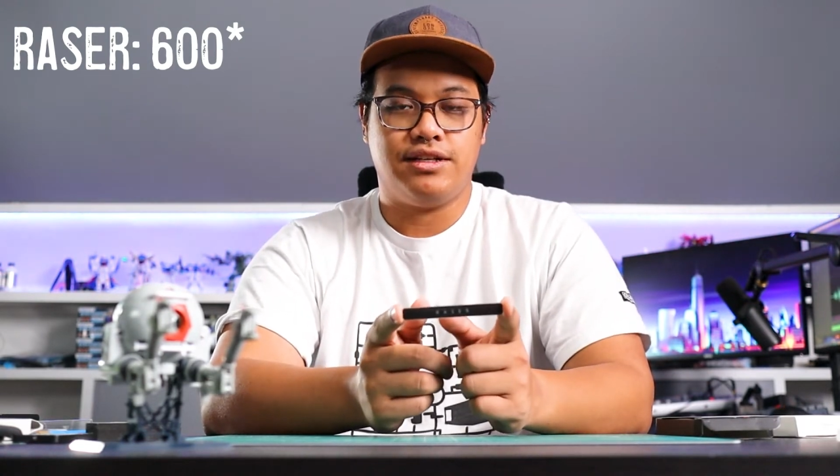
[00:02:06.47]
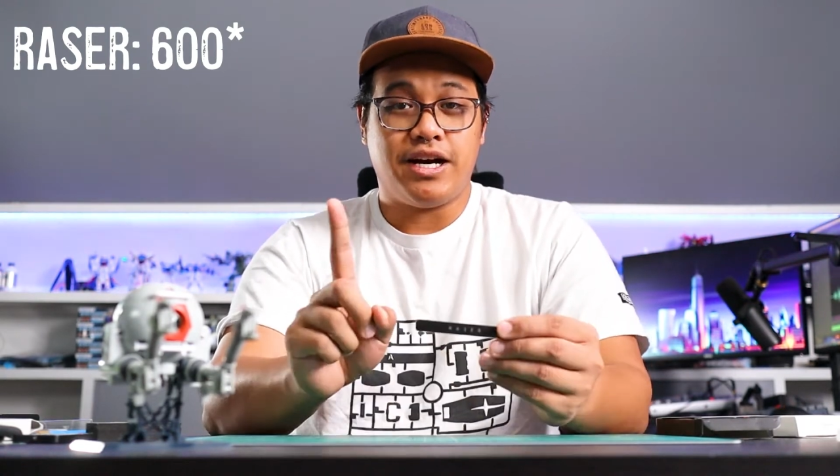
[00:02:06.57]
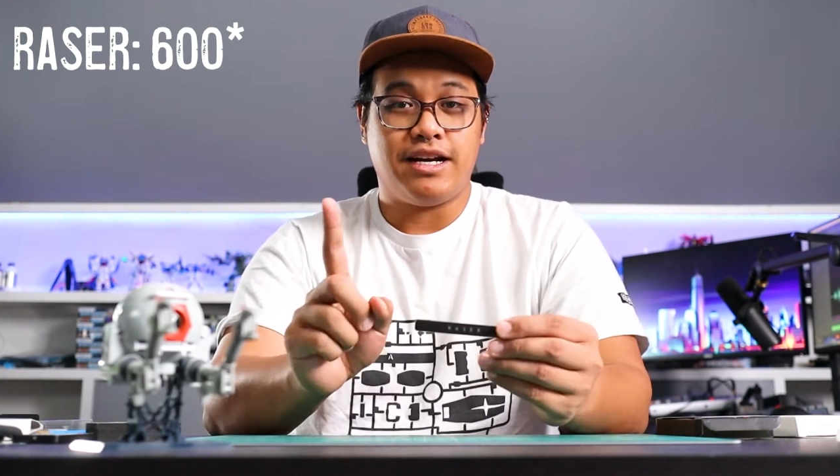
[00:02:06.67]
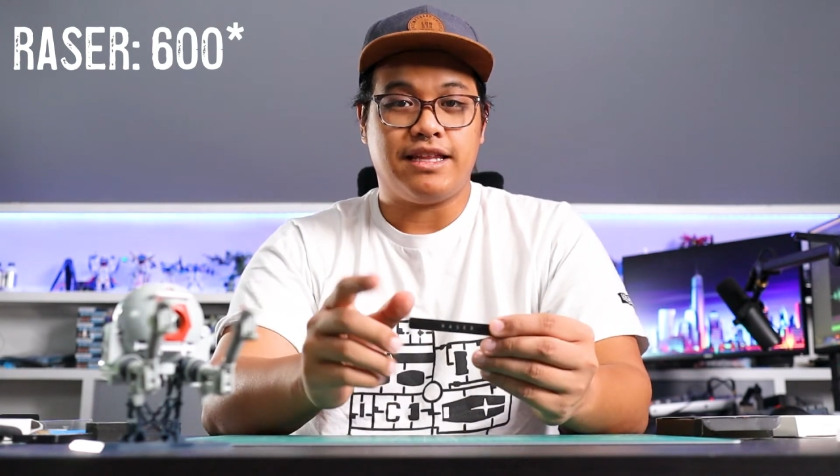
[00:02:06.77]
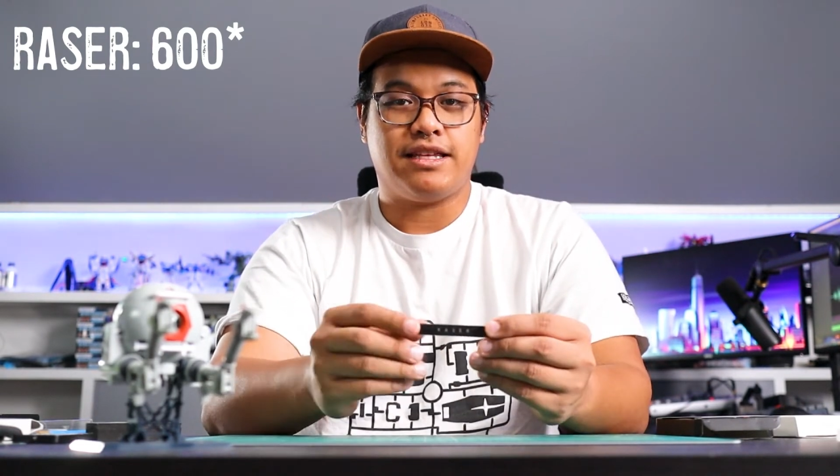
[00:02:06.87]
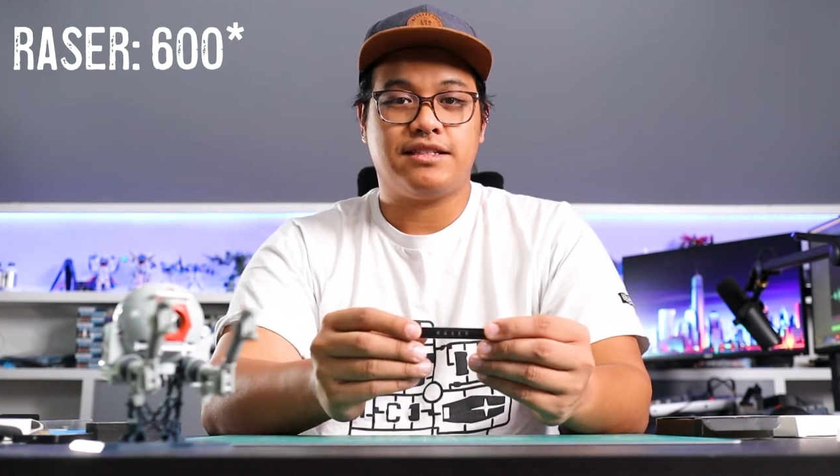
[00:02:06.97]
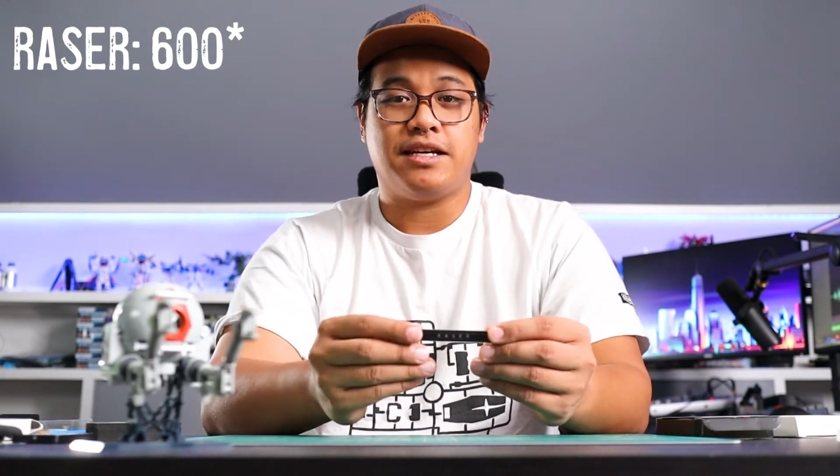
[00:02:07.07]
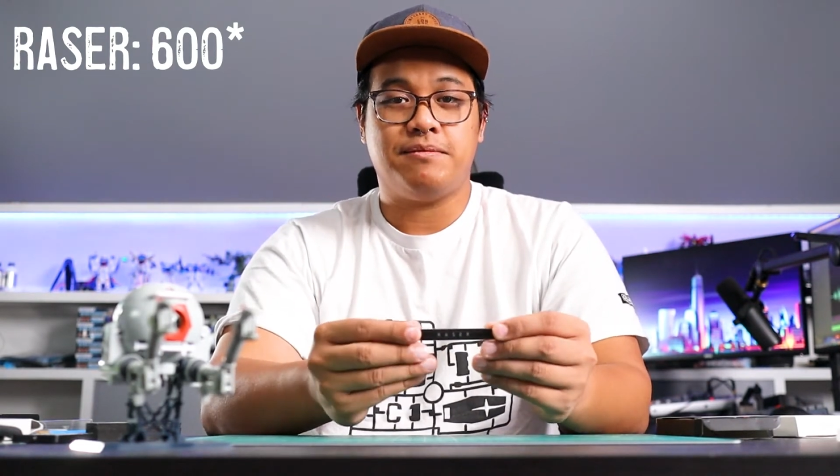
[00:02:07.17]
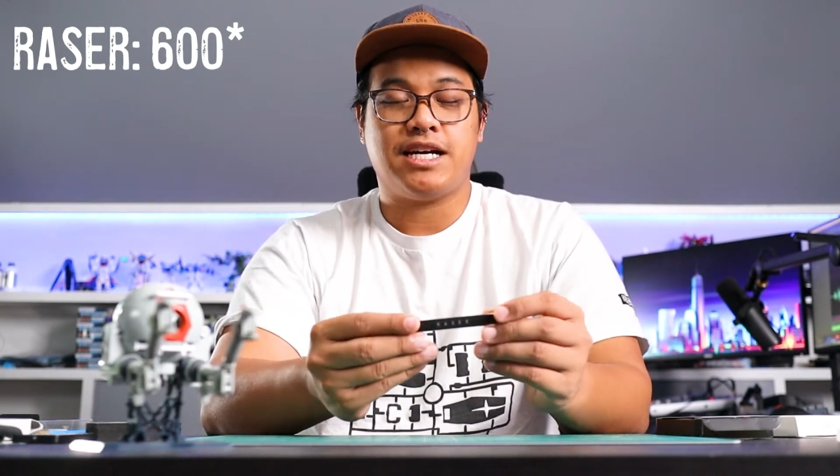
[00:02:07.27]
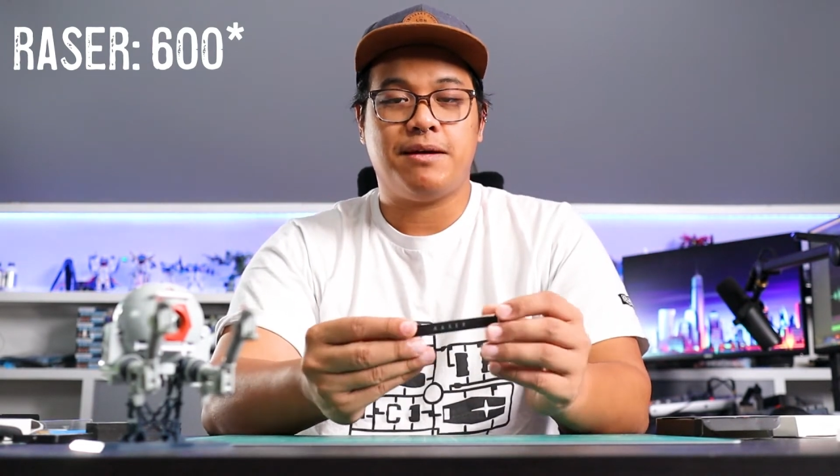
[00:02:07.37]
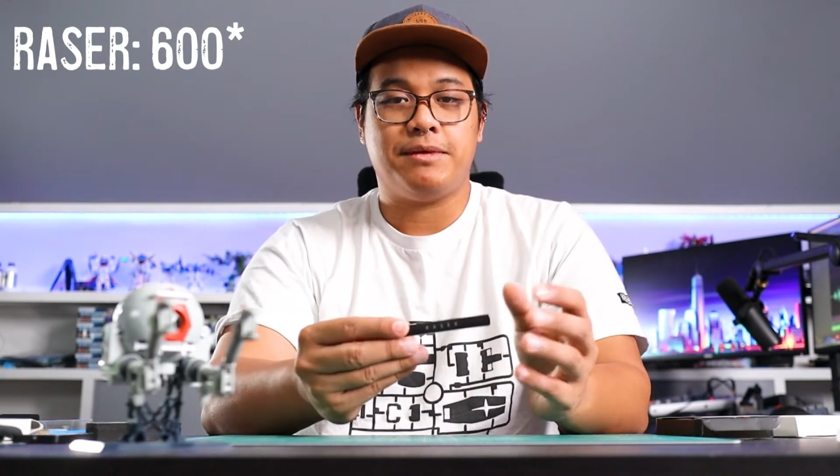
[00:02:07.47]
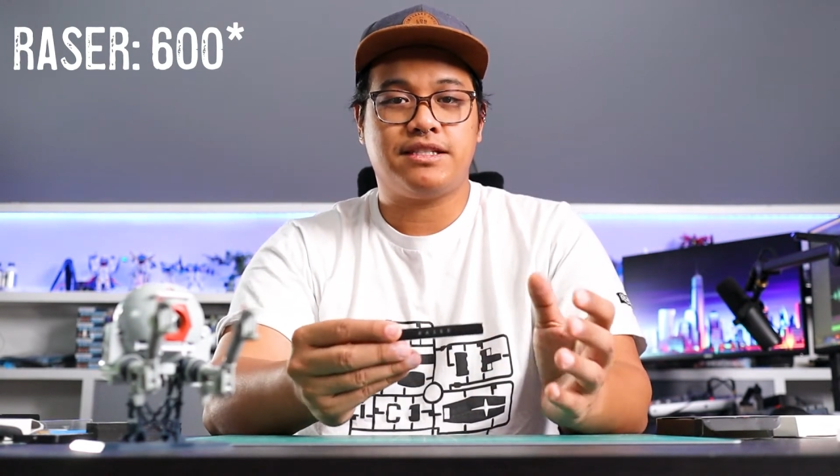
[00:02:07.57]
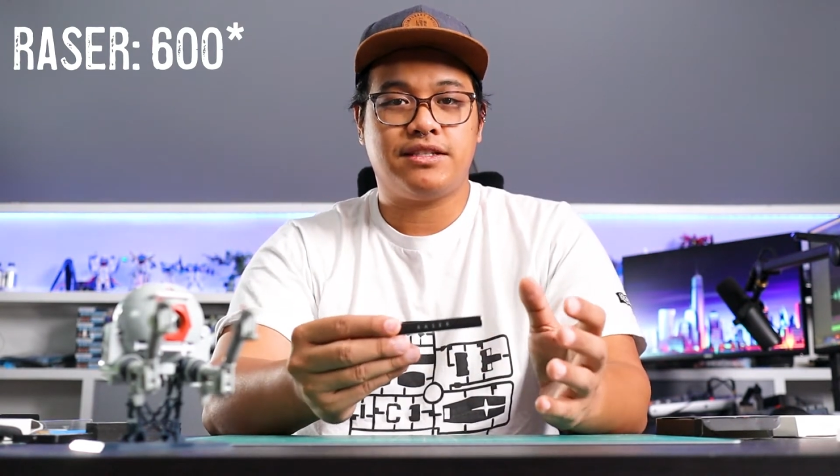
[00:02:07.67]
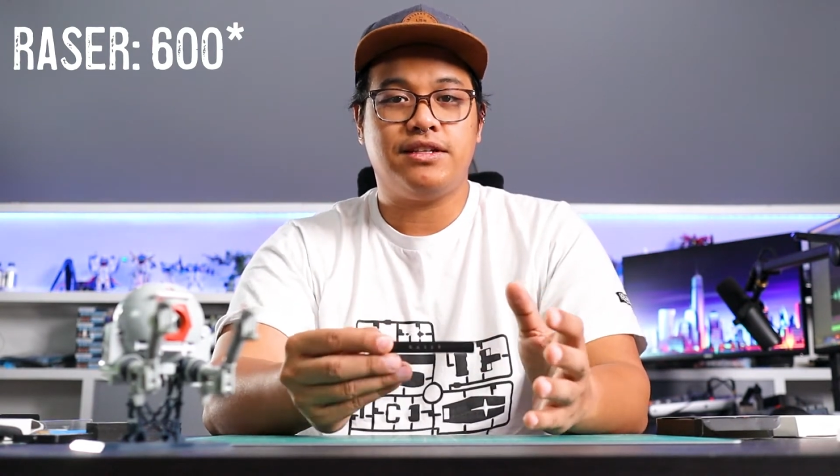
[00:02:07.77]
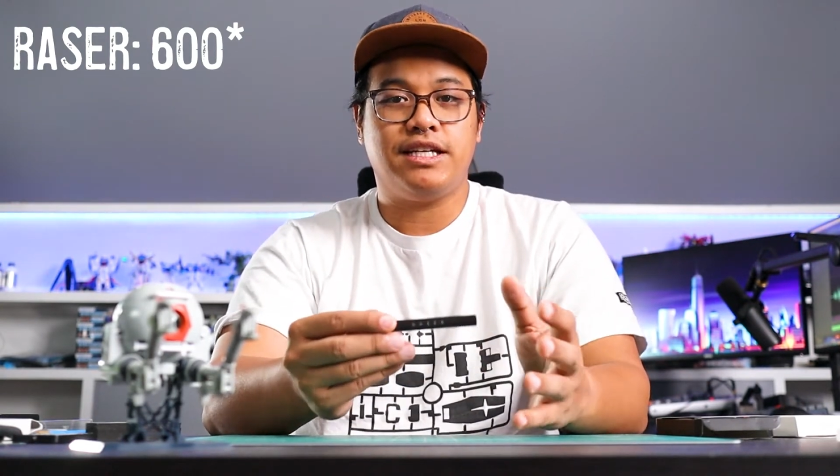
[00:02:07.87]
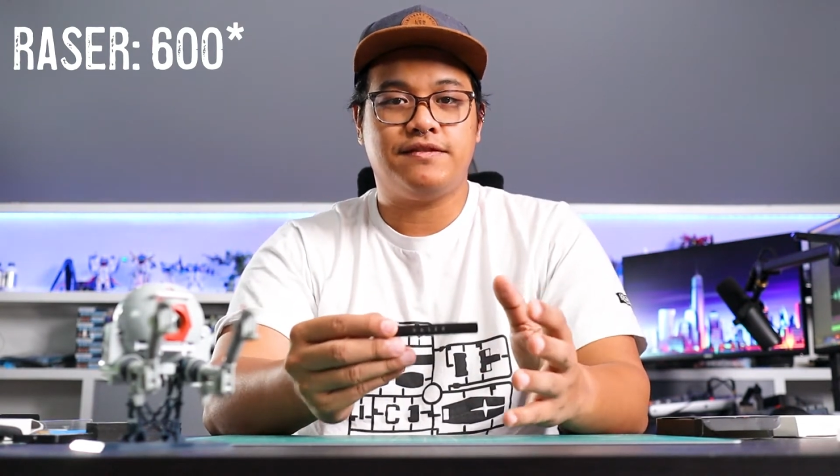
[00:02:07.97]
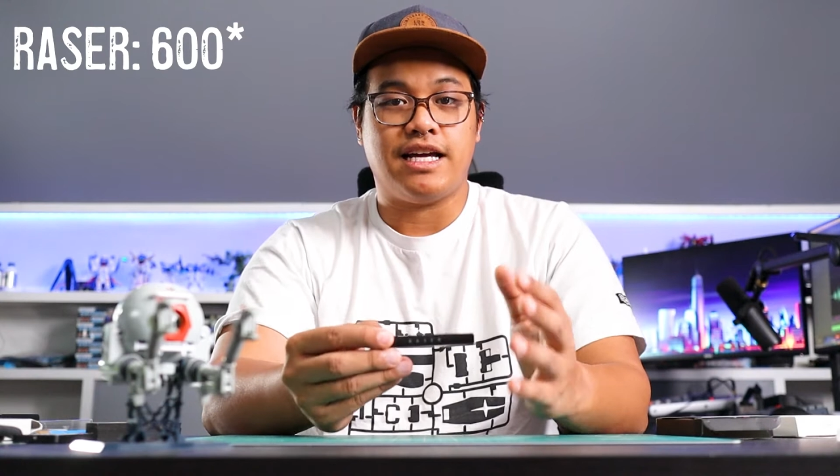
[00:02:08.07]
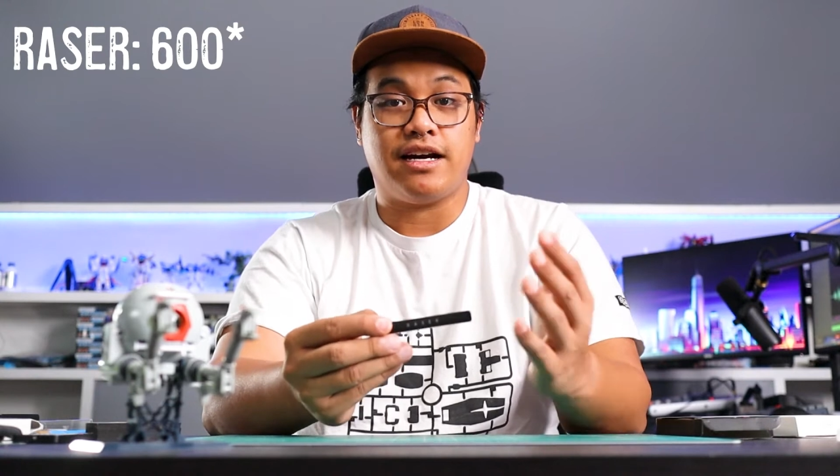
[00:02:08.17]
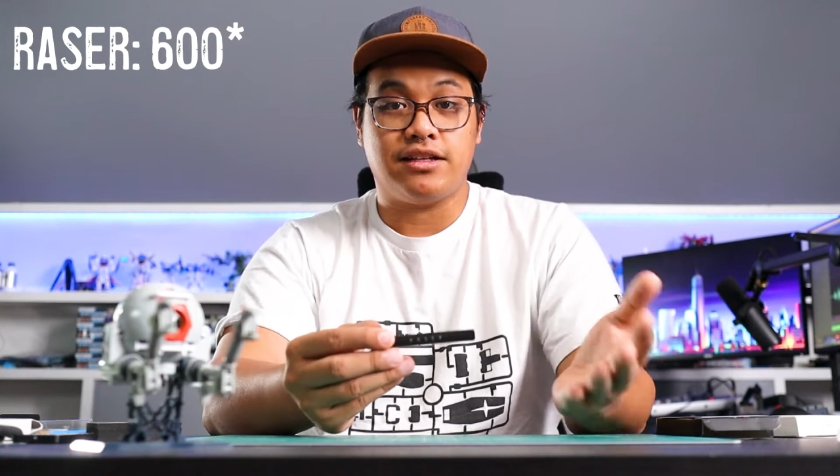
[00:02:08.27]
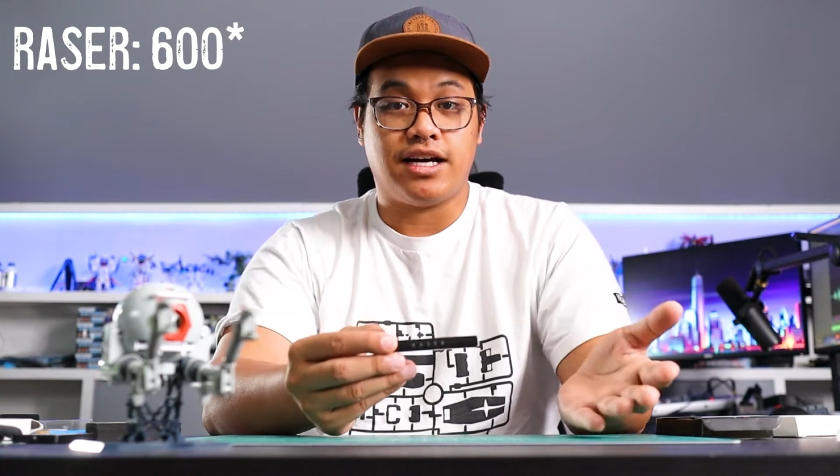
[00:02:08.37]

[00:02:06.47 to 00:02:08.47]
but at the same time, it still leaves that